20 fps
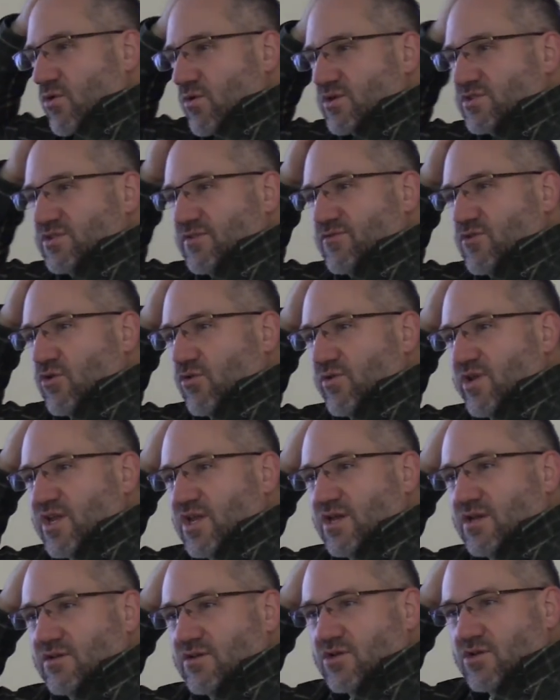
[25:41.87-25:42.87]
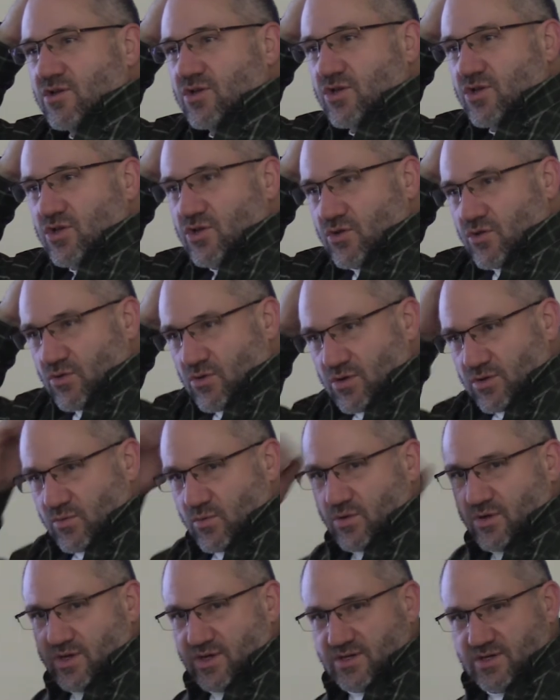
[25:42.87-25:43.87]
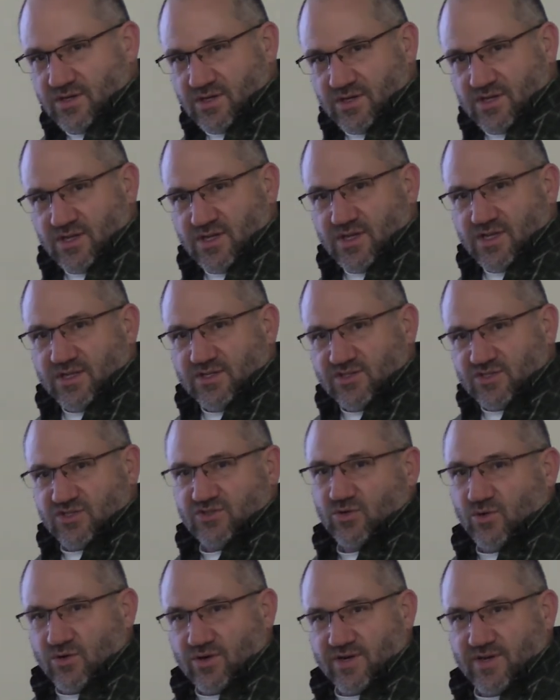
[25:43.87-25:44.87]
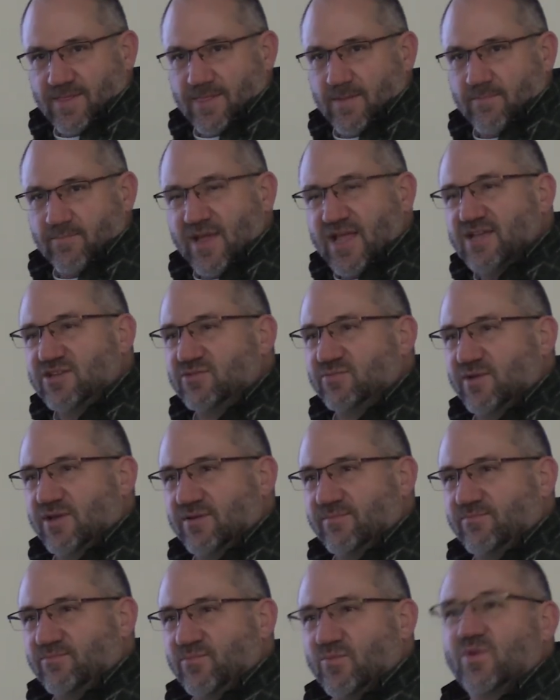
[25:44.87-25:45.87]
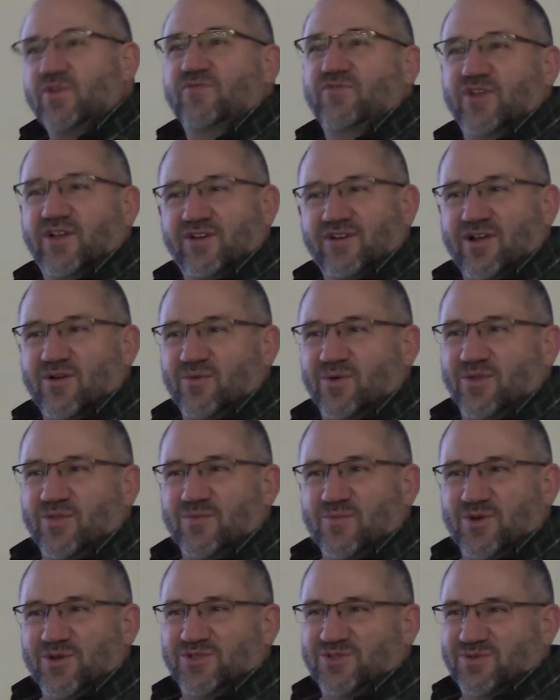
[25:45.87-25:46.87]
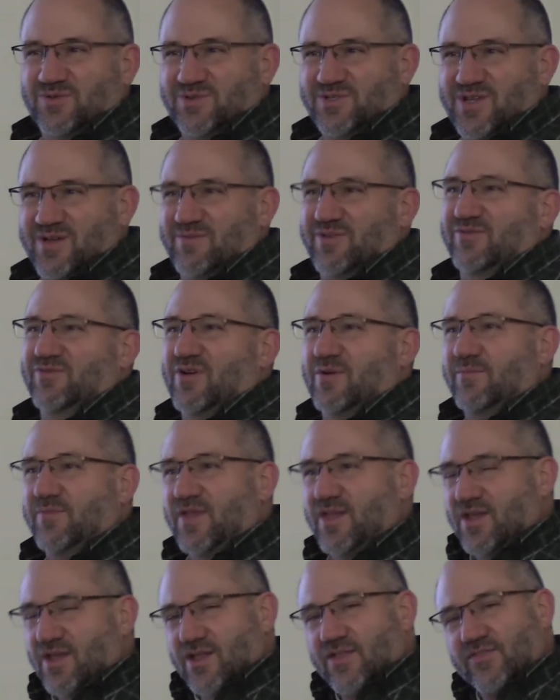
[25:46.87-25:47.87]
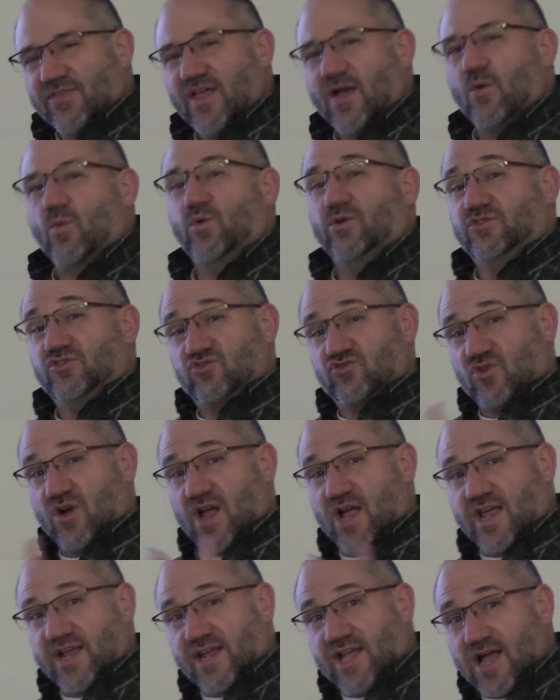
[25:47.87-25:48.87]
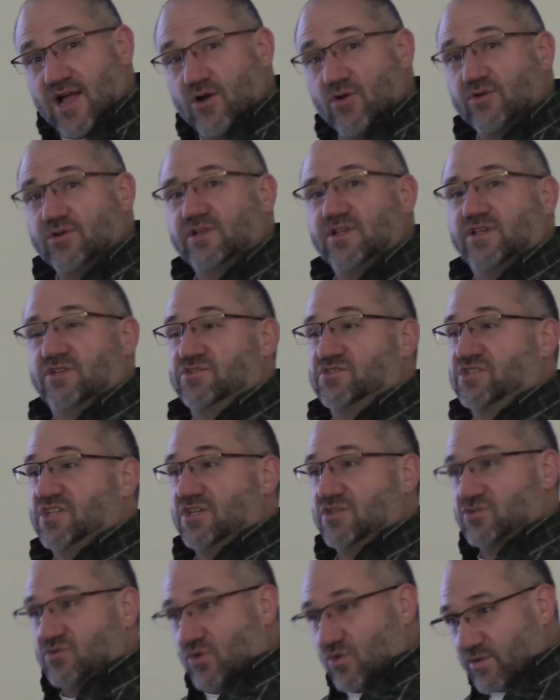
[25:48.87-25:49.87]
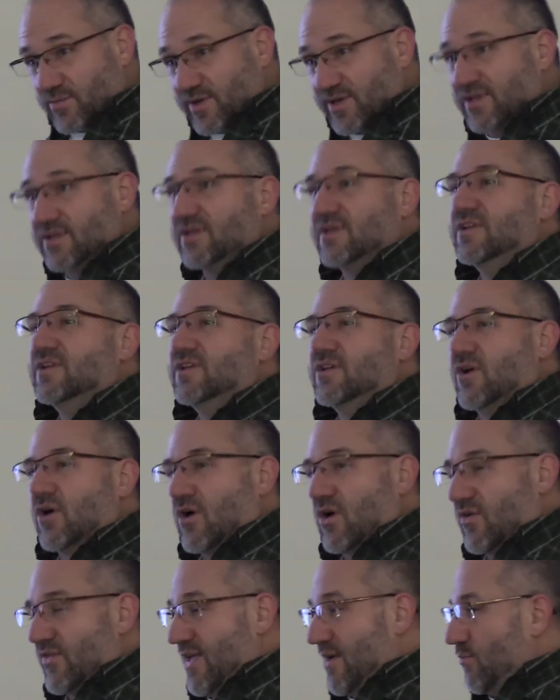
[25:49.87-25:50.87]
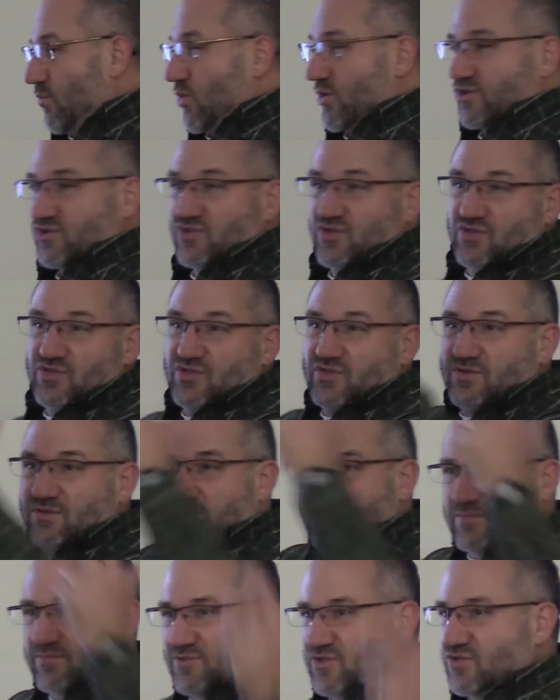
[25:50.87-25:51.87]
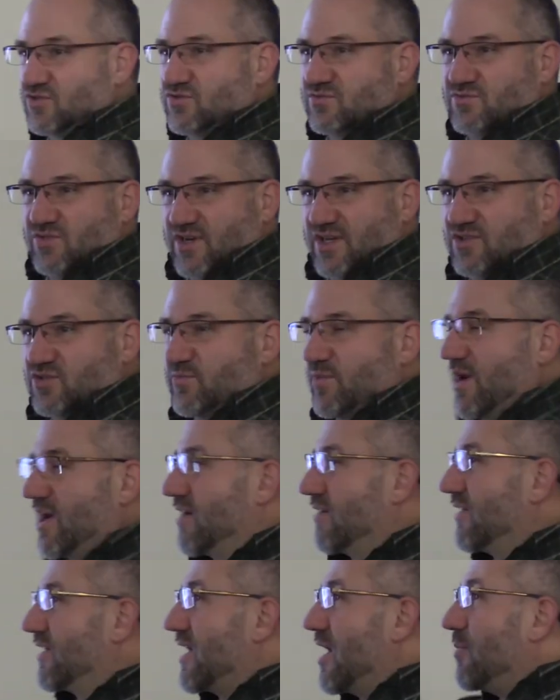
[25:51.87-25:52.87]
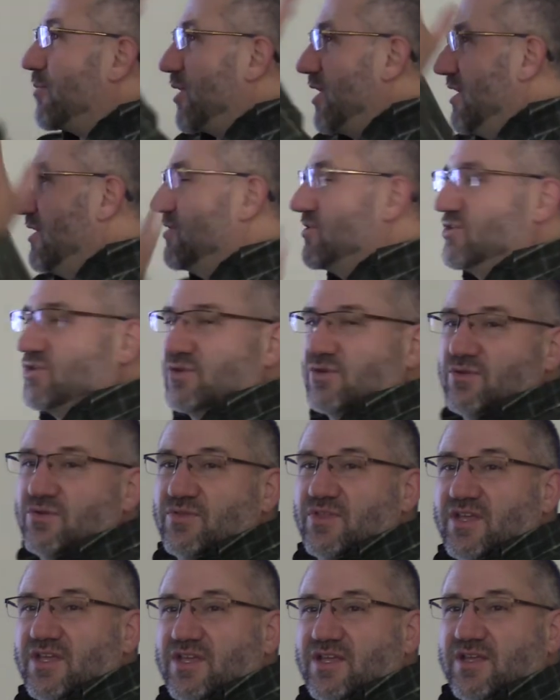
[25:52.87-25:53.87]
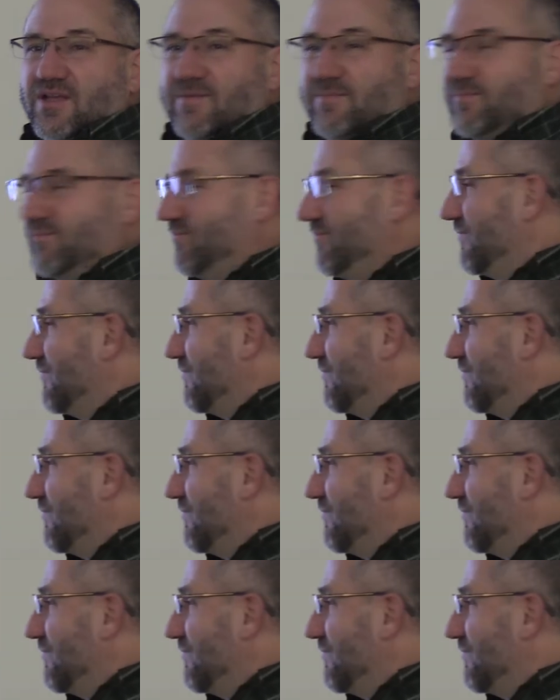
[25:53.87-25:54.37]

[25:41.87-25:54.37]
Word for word: cords of green cordwood stored in the basement, we figured out where the moisture was coming from. That was drying out, it's desorbing. All that moisture is just transpiring up into the,